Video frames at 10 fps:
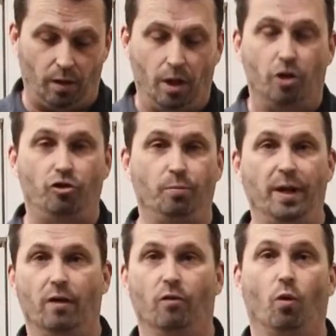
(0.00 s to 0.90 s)
Should be
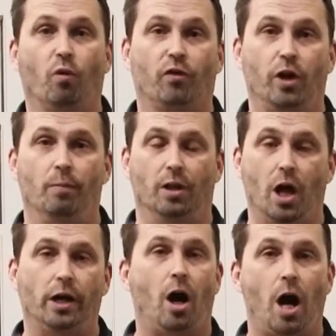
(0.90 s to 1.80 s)
able to overcome a
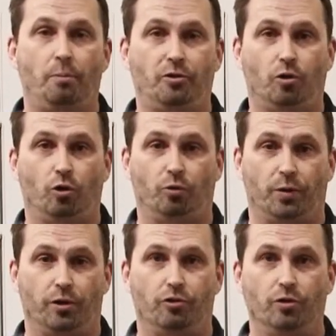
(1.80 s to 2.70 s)
lot of obstacles with
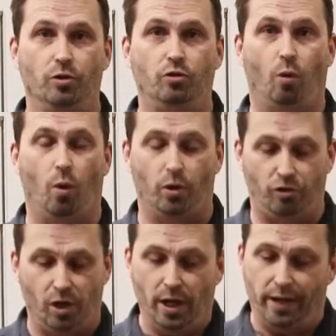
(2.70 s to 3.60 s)
this new
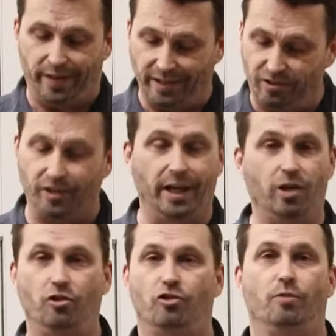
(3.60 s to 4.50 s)
torch. The
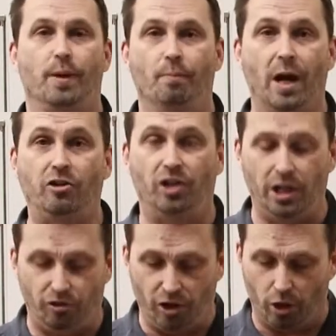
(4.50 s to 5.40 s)
installation should be much
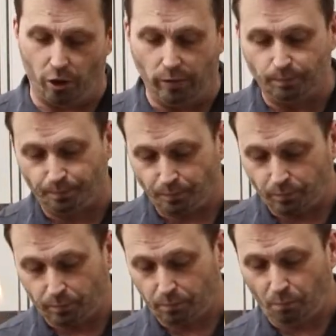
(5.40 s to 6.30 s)
easier.
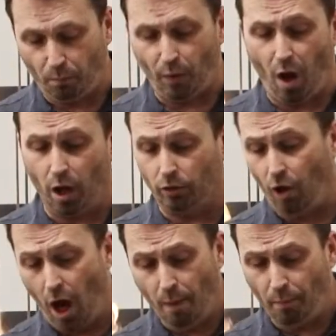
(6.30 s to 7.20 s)
On
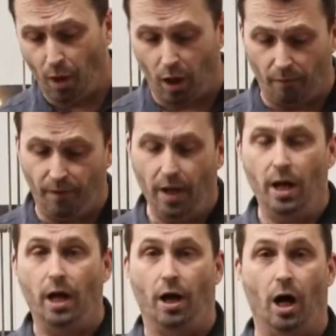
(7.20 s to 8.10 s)
top of
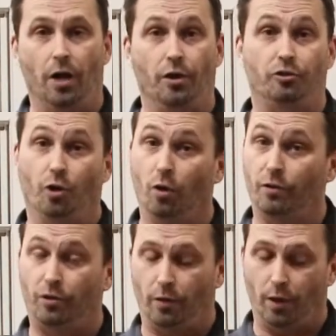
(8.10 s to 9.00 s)
the
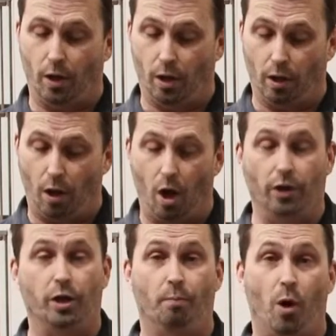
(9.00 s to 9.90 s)
service of all the
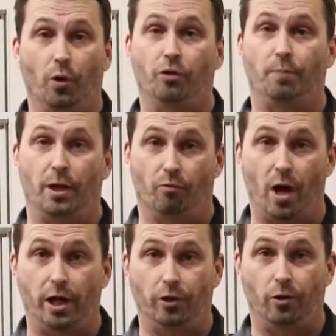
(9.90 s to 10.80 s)
components being
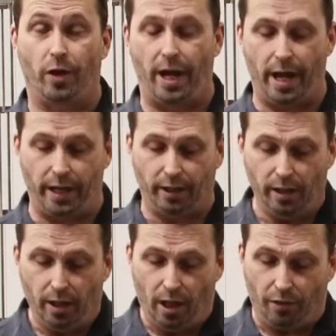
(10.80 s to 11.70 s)
right under the head,
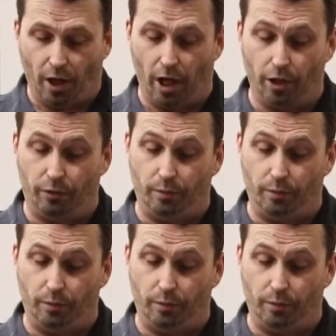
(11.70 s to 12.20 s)
the